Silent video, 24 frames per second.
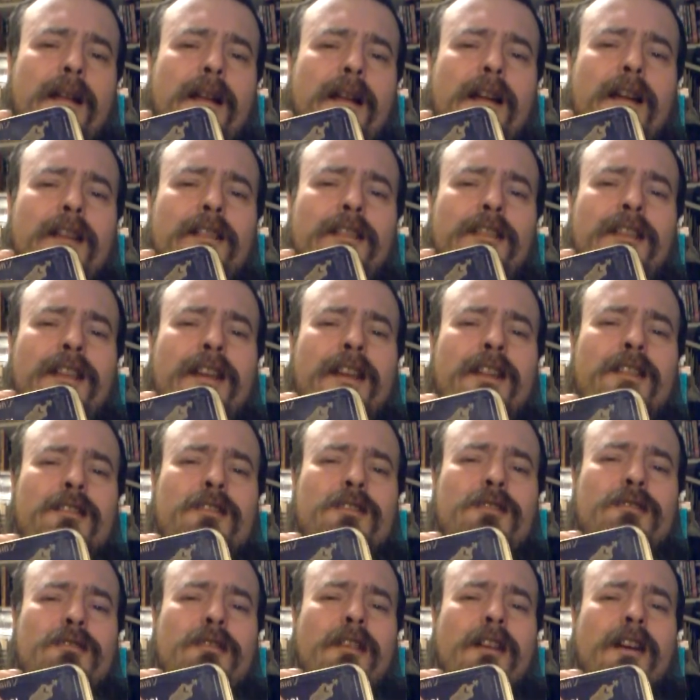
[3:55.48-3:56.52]
I'd say
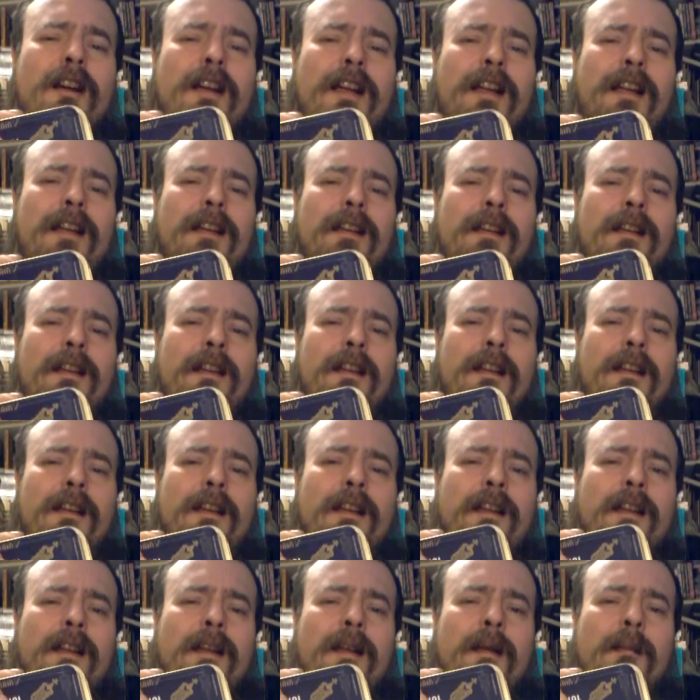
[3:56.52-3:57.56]
try it,
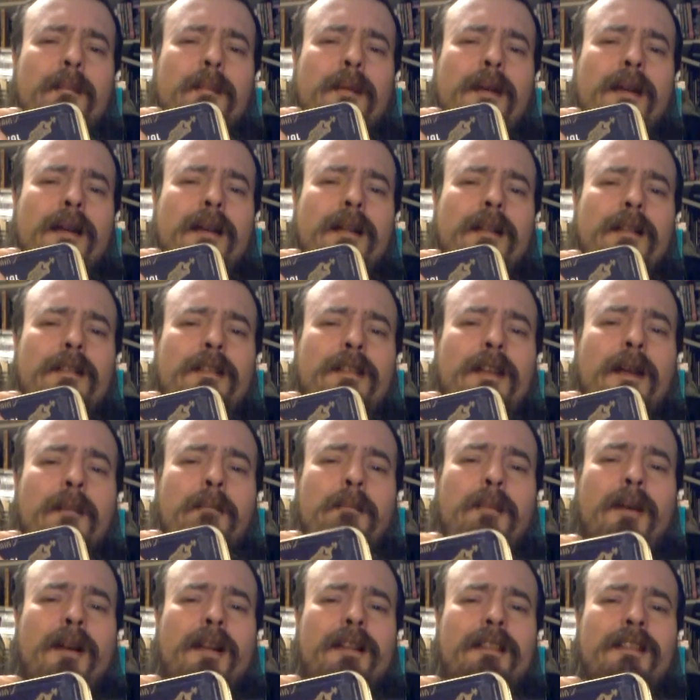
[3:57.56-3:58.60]
but
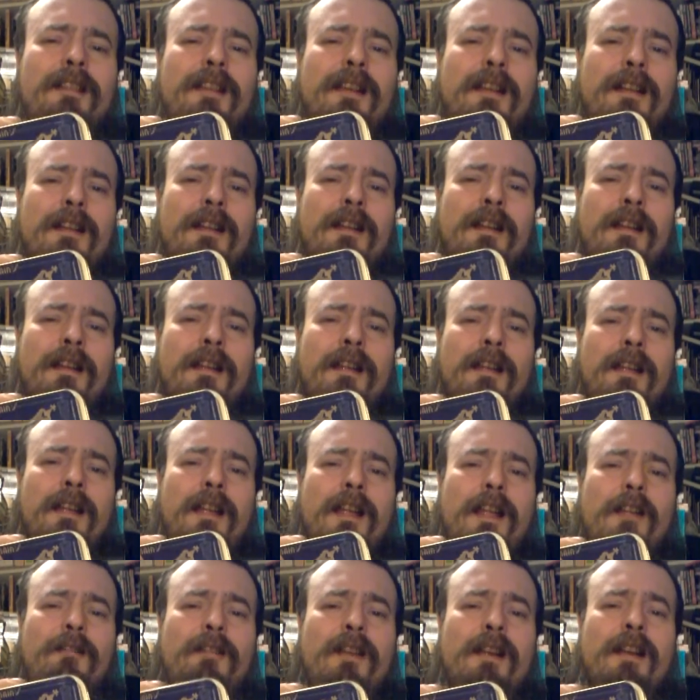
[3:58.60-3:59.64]
don't buy a tin.
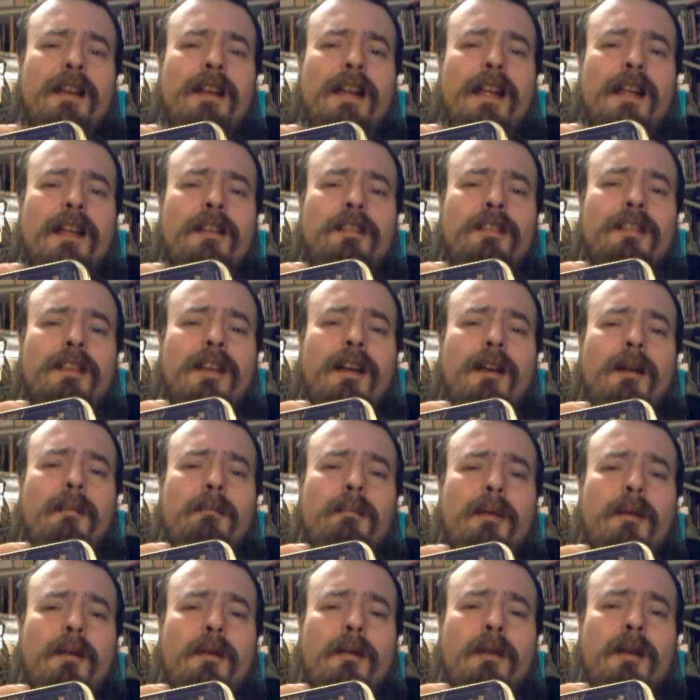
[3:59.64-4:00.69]
If you can get a
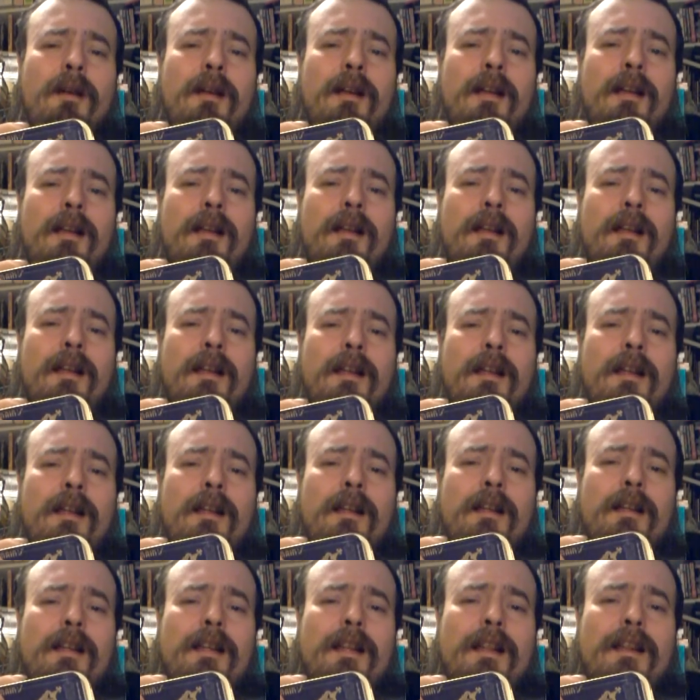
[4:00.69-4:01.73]
sample,
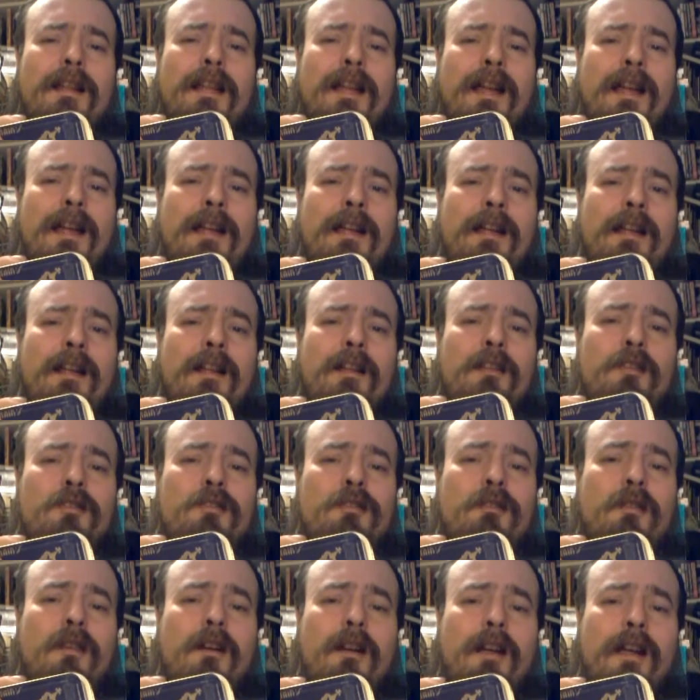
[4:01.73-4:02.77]
get that and
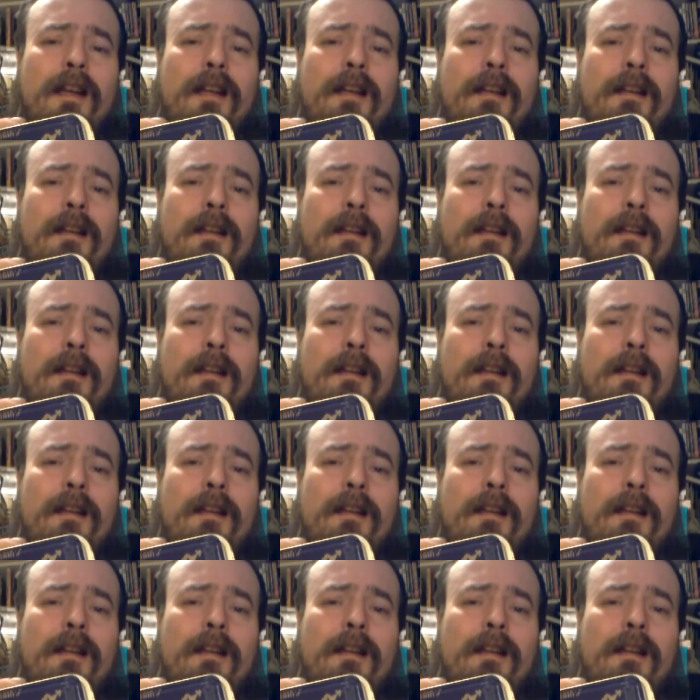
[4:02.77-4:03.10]
try it.